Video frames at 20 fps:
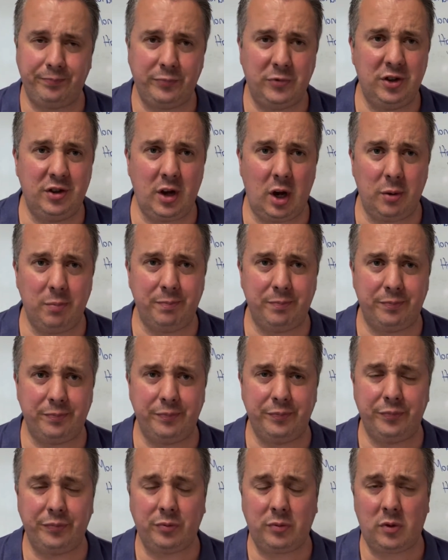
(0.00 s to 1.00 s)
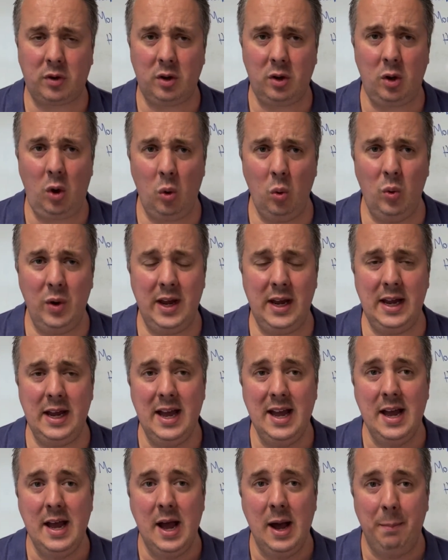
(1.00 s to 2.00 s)
So
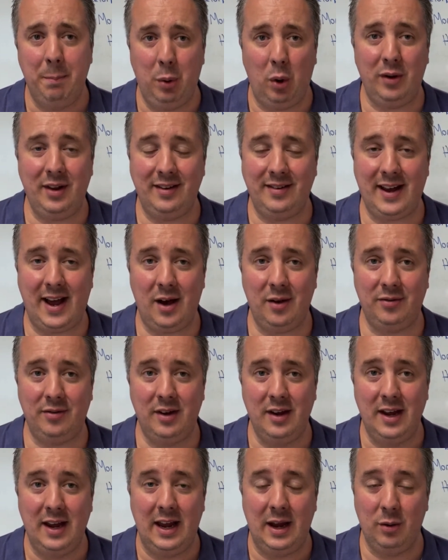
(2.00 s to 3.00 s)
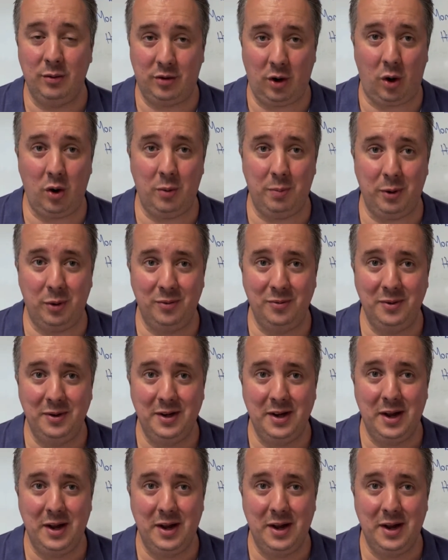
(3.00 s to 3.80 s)
we bought this house. It was horrible.